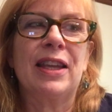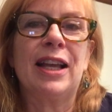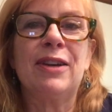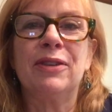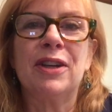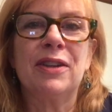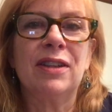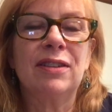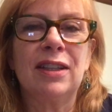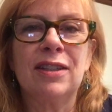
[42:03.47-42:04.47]
I don't know. They
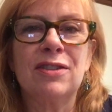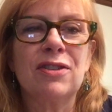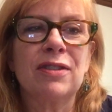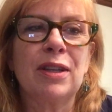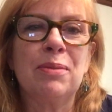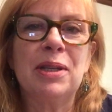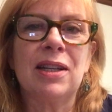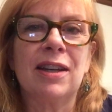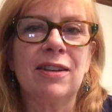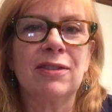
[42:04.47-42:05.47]
said it's just going to be
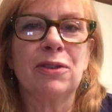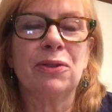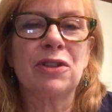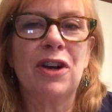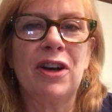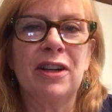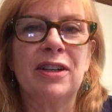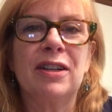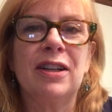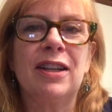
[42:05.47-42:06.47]
a nice little talk.
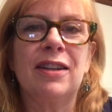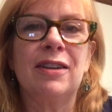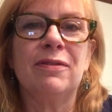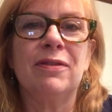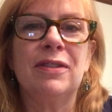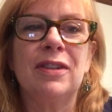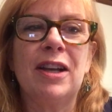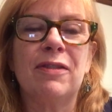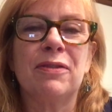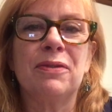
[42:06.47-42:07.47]
And I
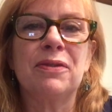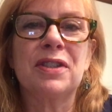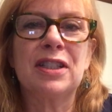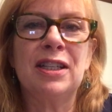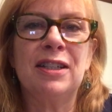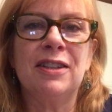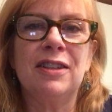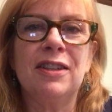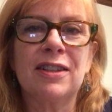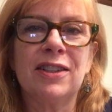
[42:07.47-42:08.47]
have seen
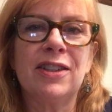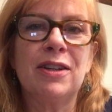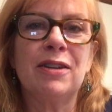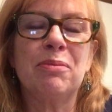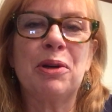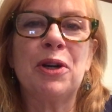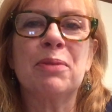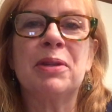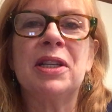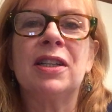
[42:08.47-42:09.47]
Nicola
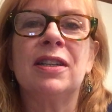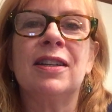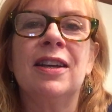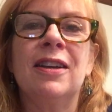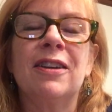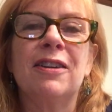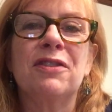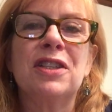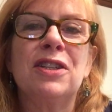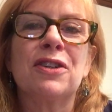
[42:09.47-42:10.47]
Parkman, and I've
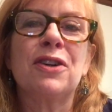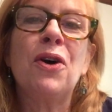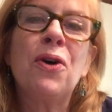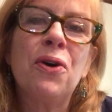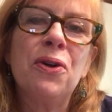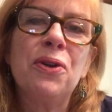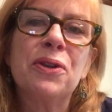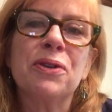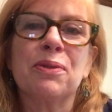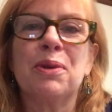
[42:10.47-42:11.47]
seen
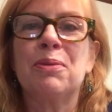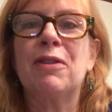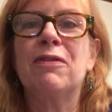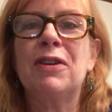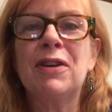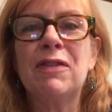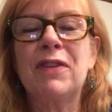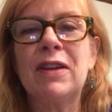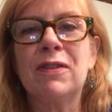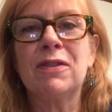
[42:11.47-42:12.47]
Nicole, who's one of my very
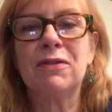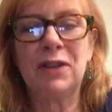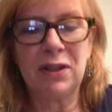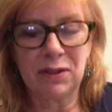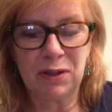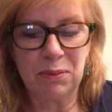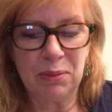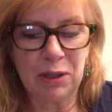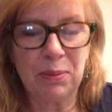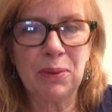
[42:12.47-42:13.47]
favorite Flosstube
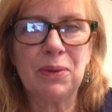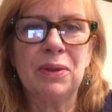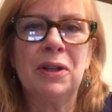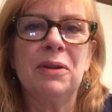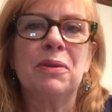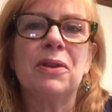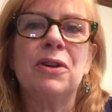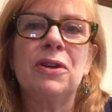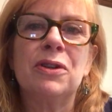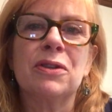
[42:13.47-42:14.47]
people with
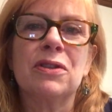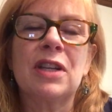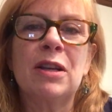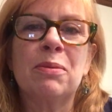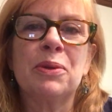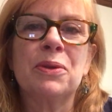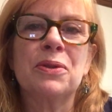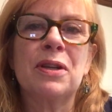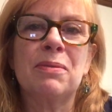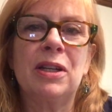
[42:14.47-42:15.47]
all her
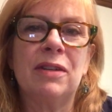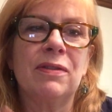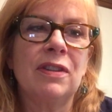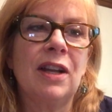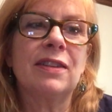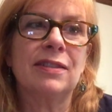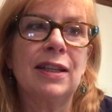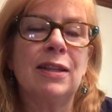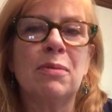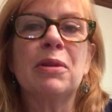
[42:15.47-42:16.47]
samplers. I mean, I've not
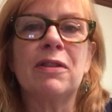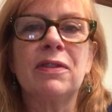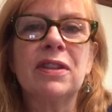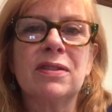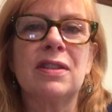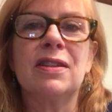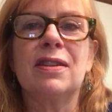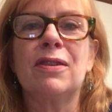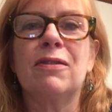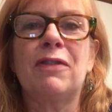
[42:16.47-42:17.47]
seen them, but I've listened to
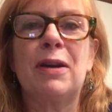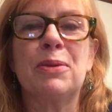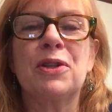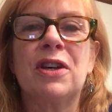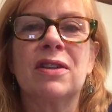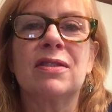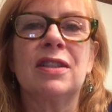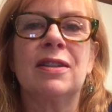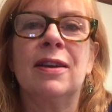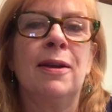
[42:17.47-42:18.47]
their Fiber Talks, and